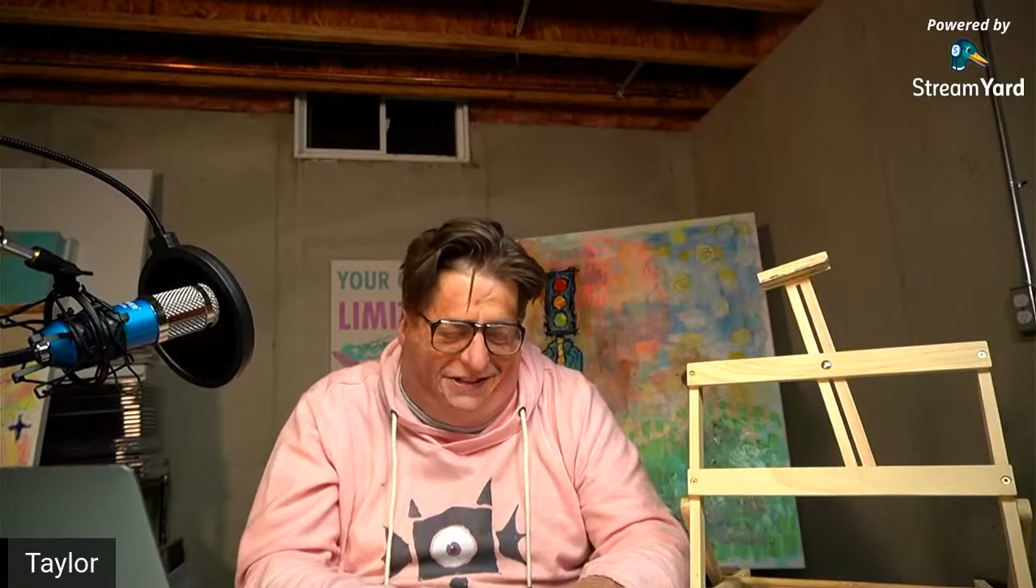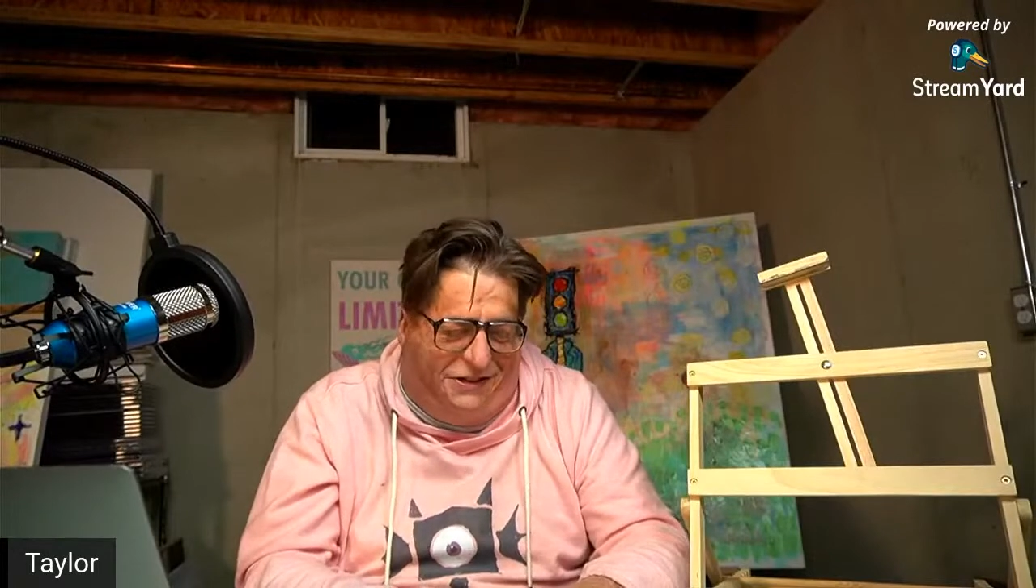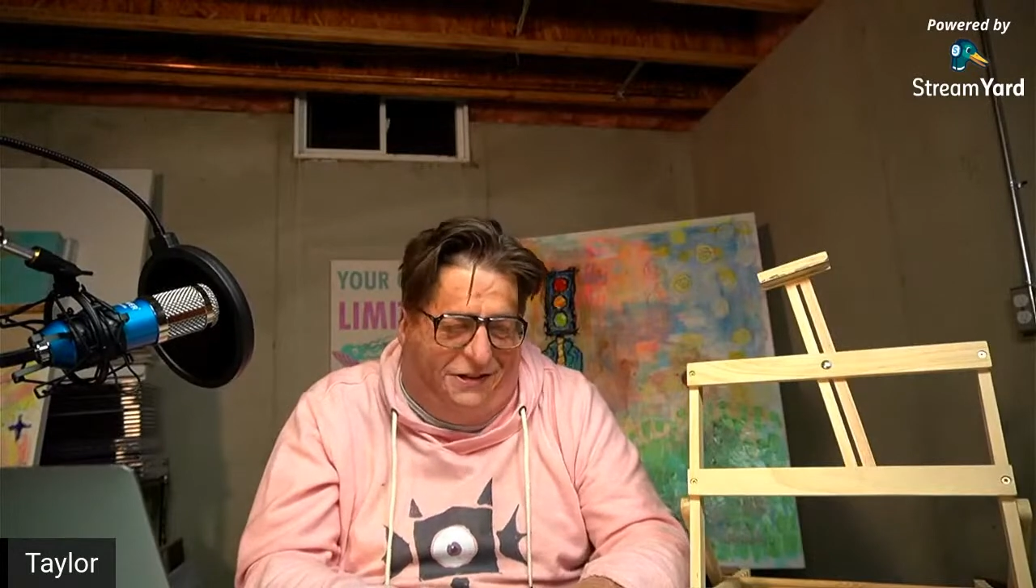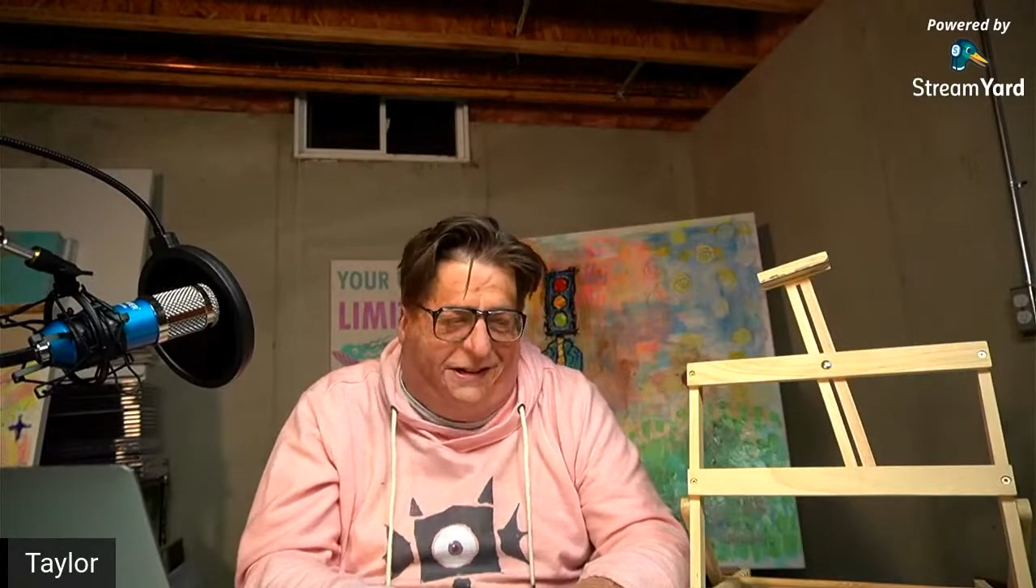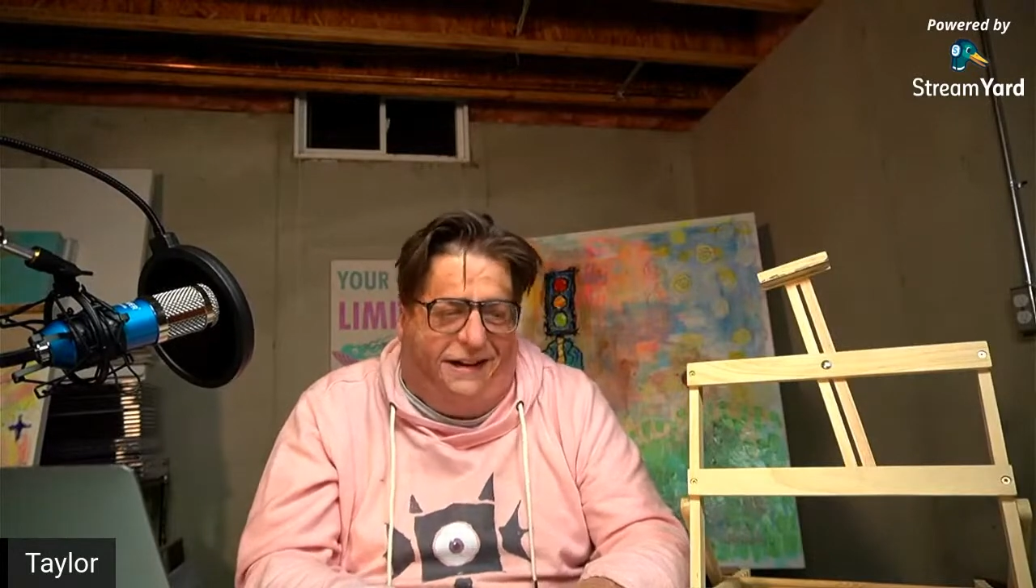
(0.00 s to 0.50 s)

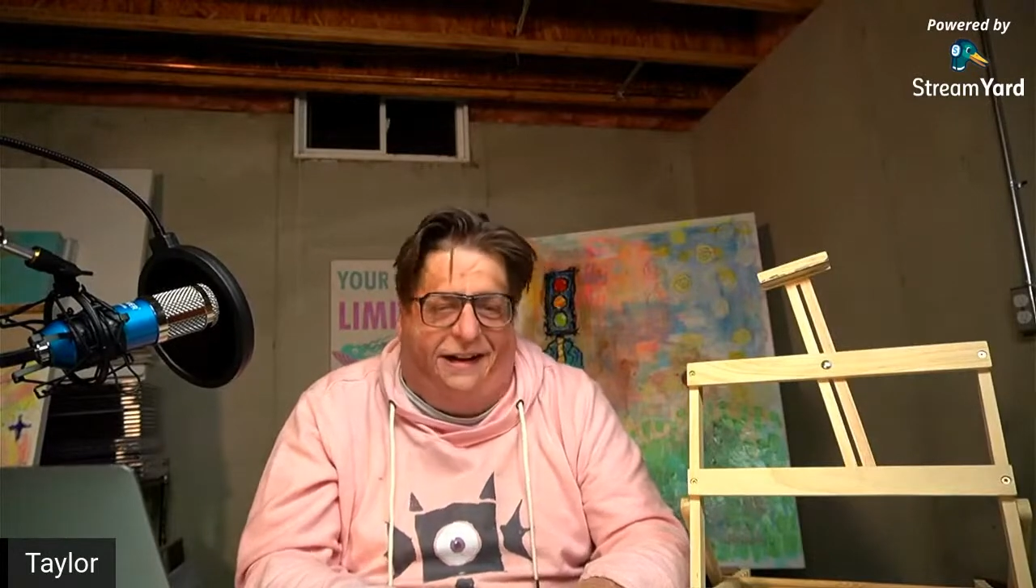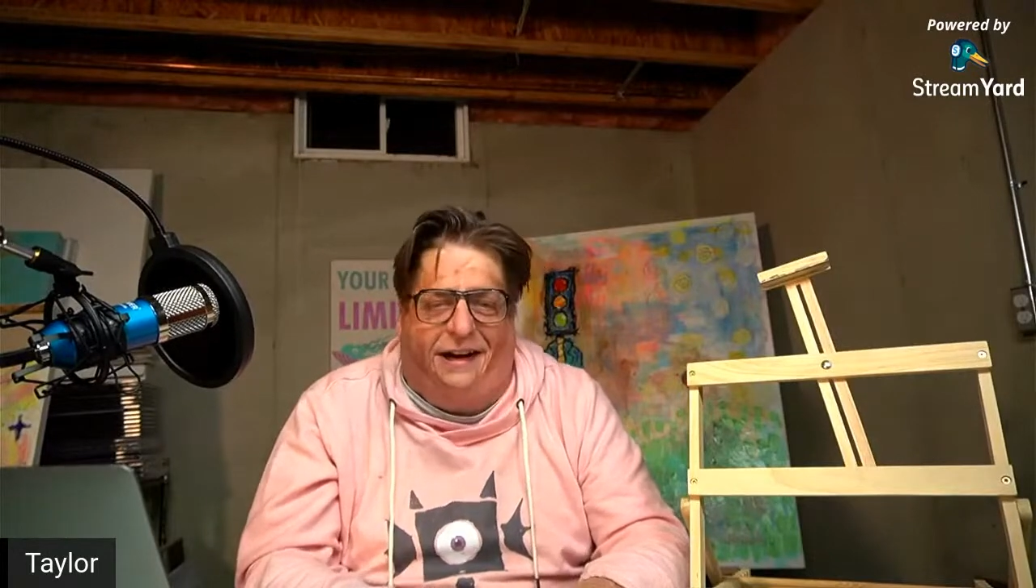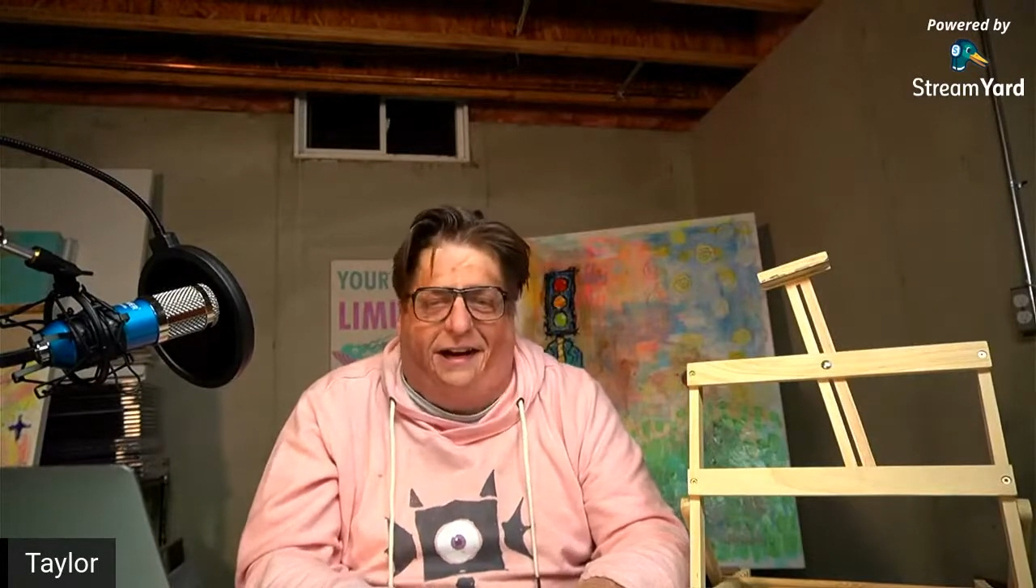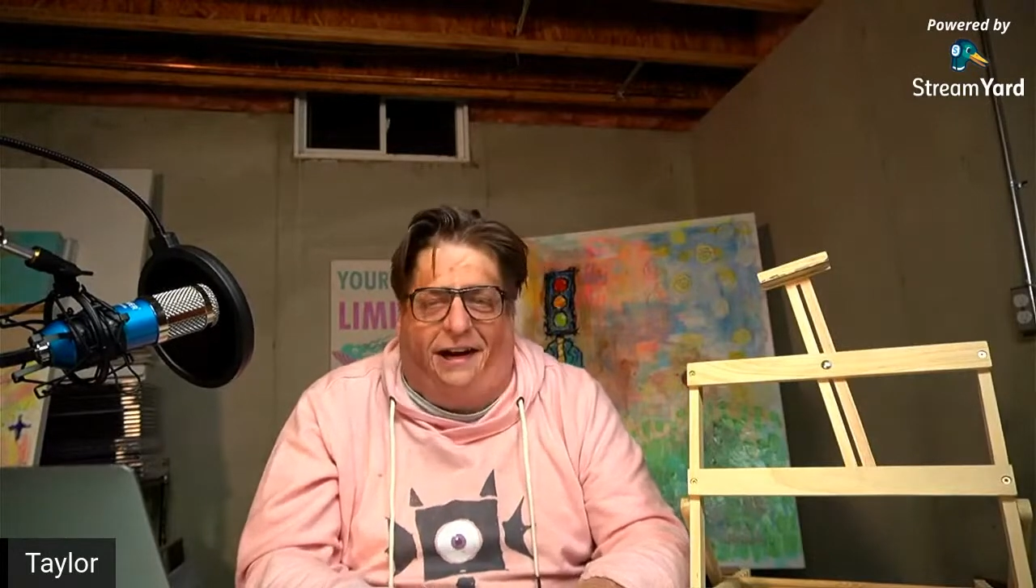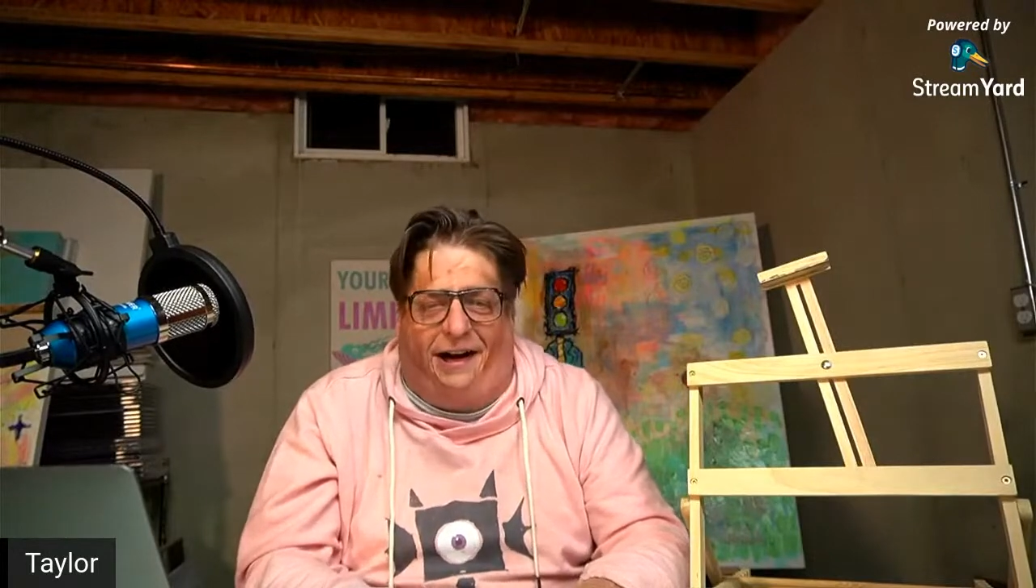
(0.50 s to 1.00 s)
so
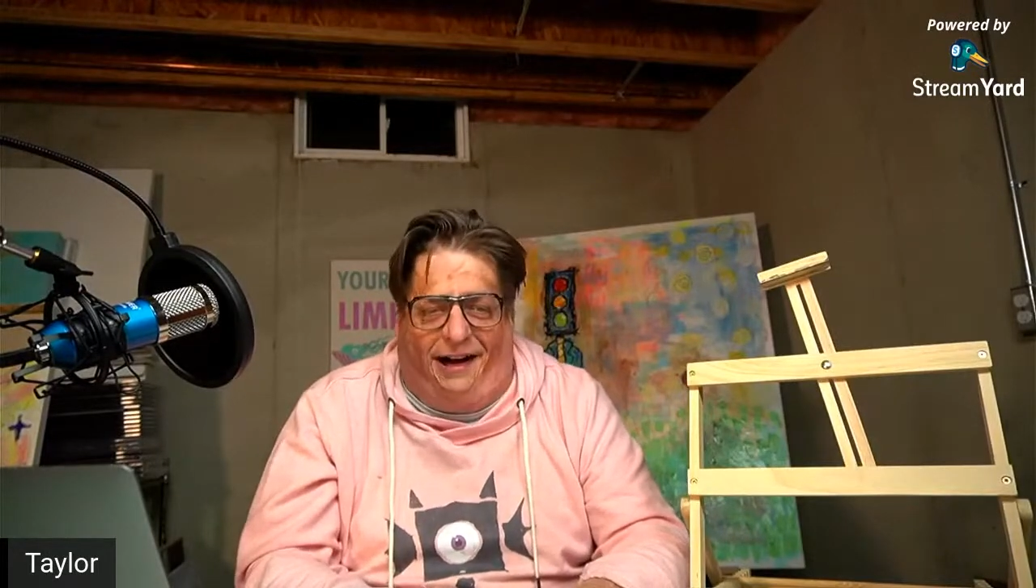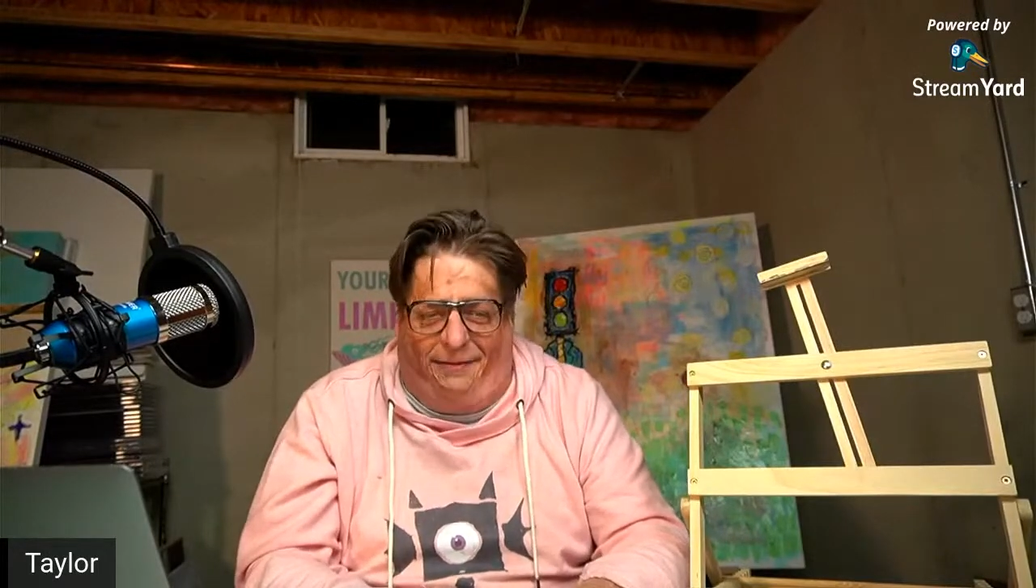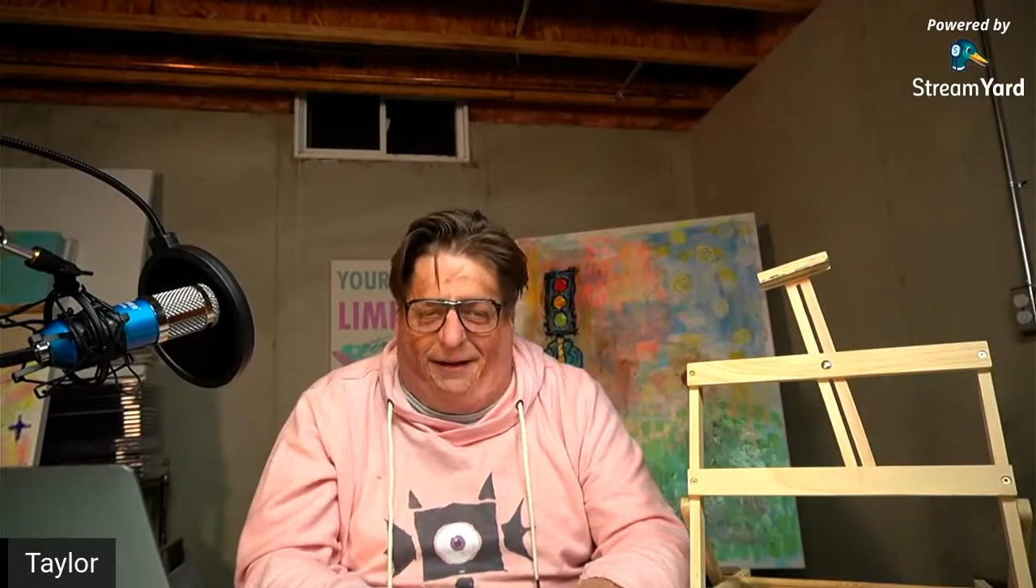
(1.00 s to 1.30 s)
I'm mm-hmm.